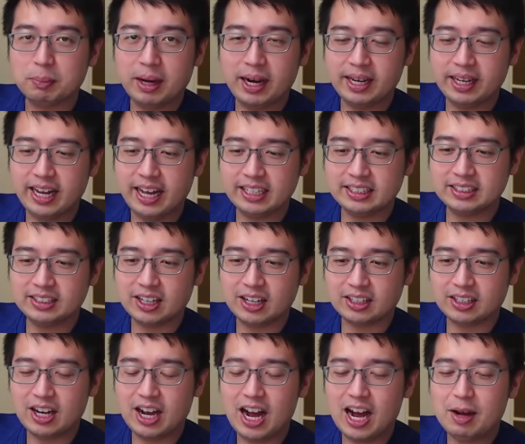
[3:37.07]

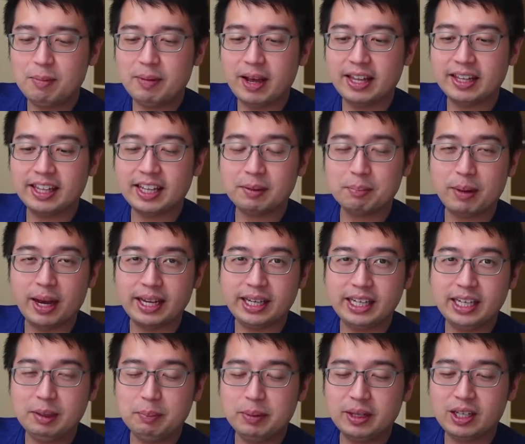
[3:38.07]
Binance.com, and then my
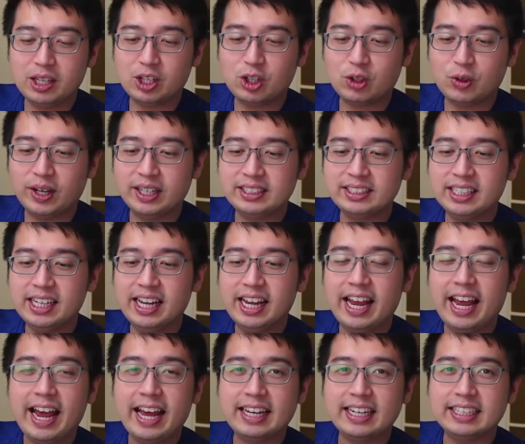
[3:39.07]
email address
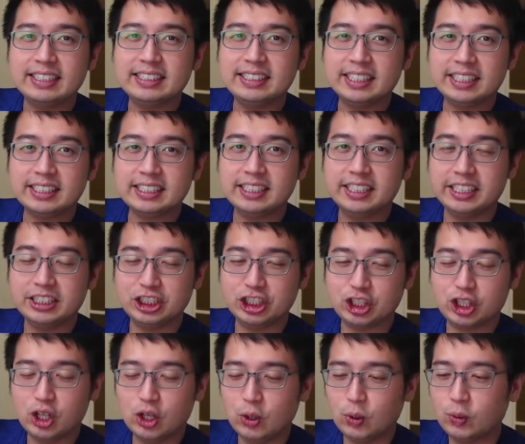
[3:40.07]
and a
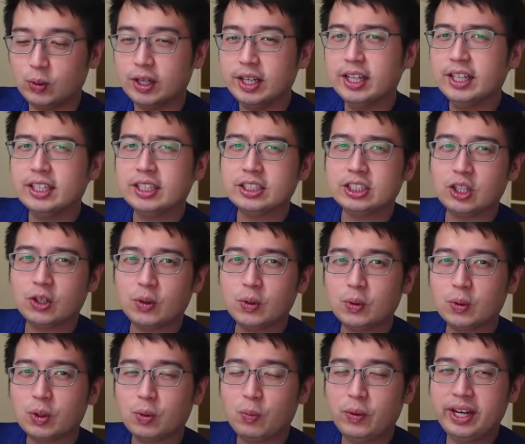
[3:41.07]
6-digit code.
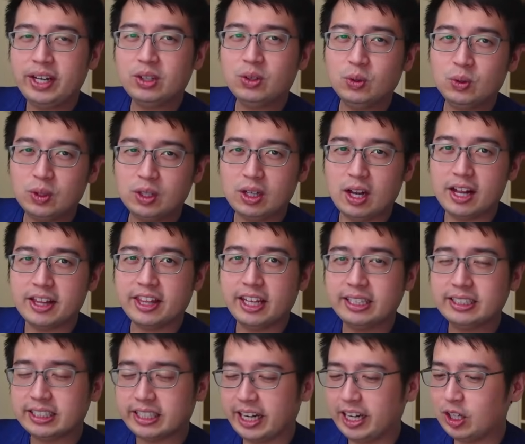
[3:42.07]
So the way Google
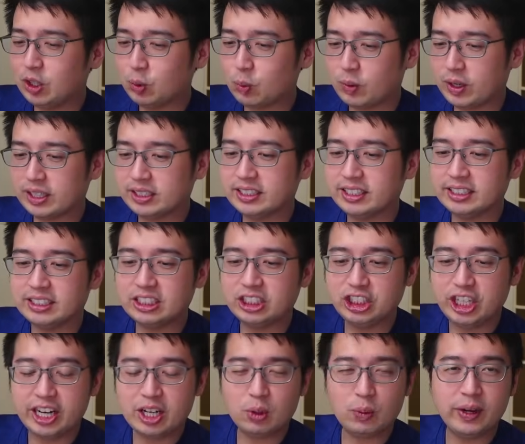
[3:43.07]
Authenticator works, it
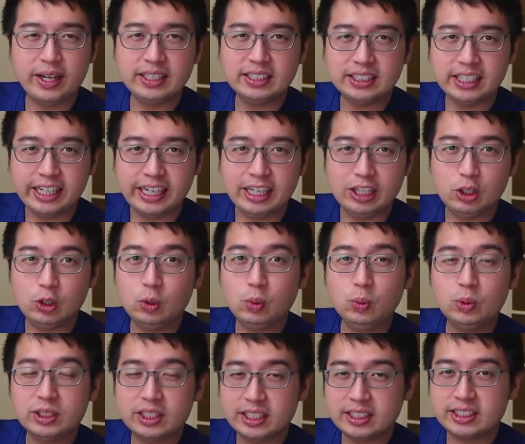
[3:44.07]
generates a
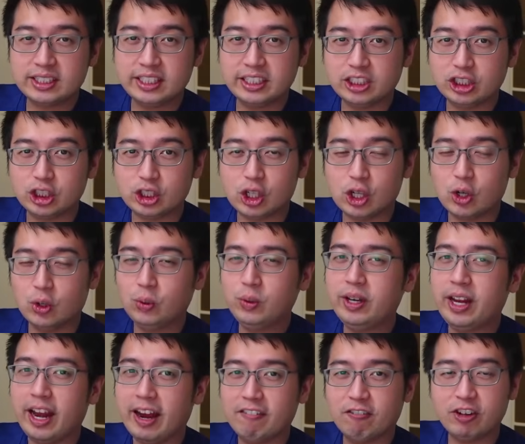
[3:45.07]
new 6-digit
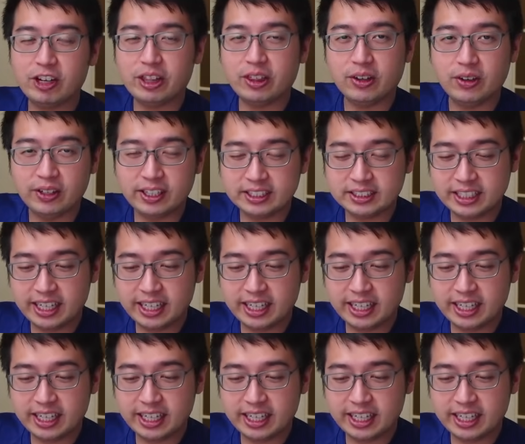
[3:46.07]
code every 30